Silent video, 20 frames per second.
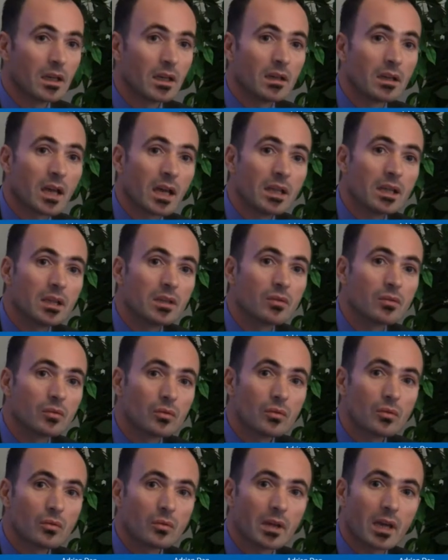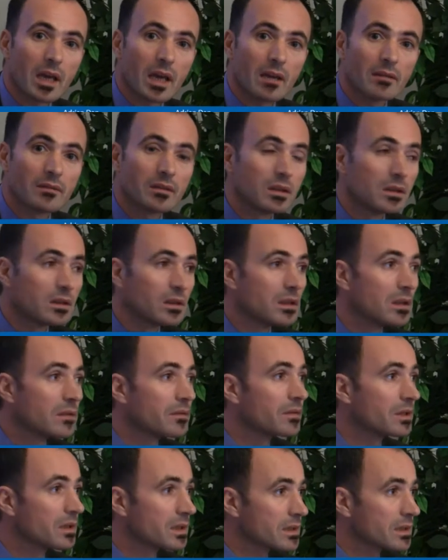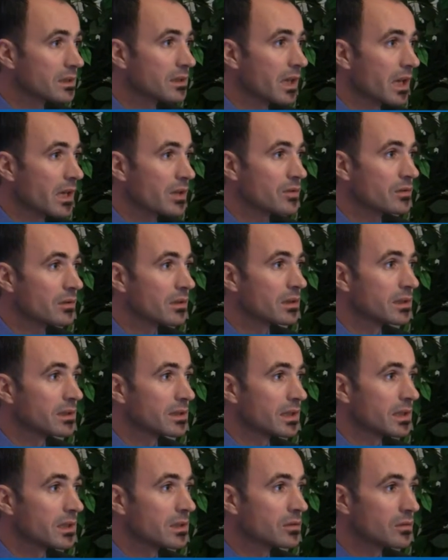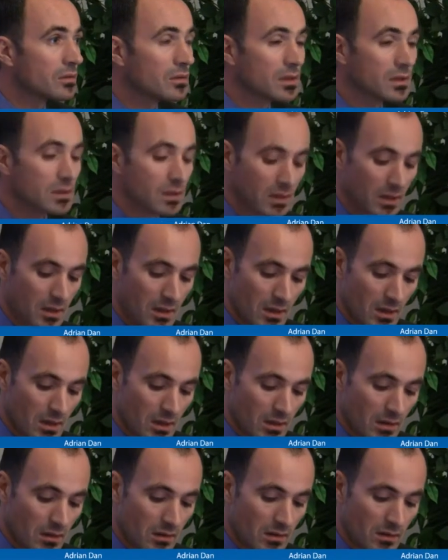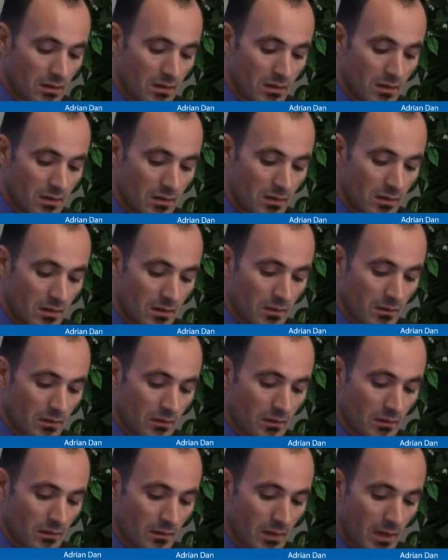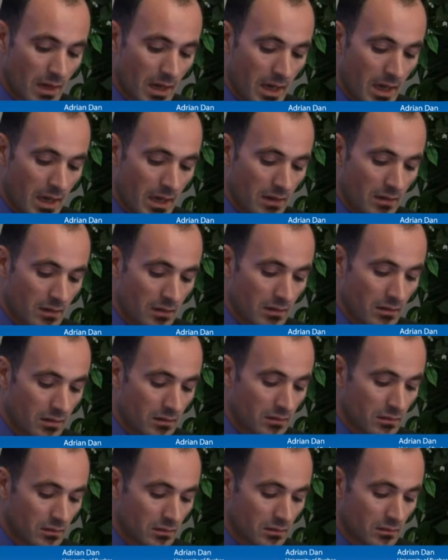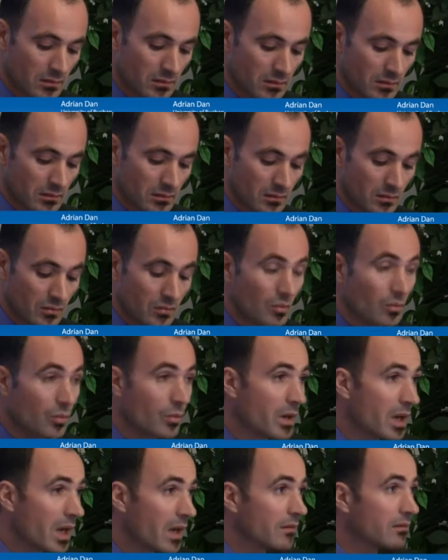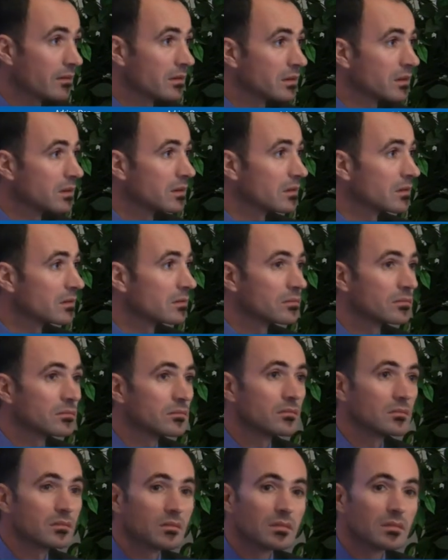In 92, we have the first national census, and we have a